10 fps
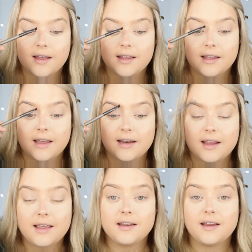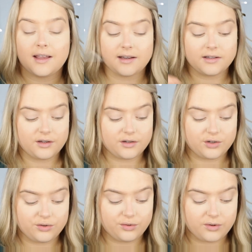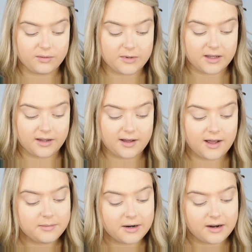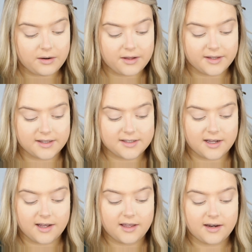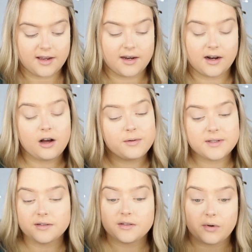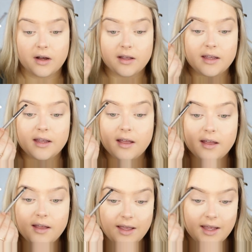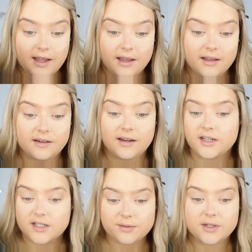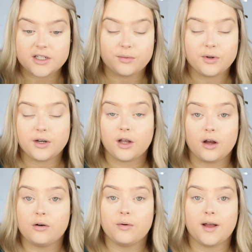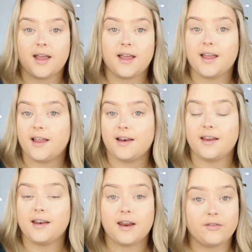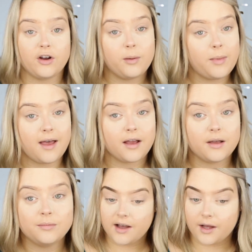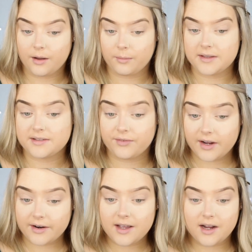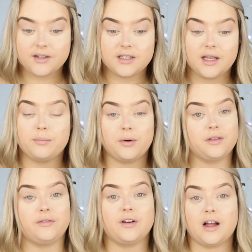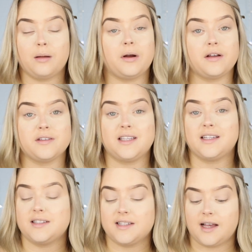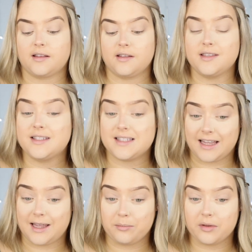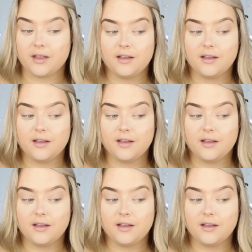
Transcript: get in and do my eyebrow on that side, and it always looks wonky, and I just wish it would go away and never come back. It's very hard to get both of your eyebrows exactly the same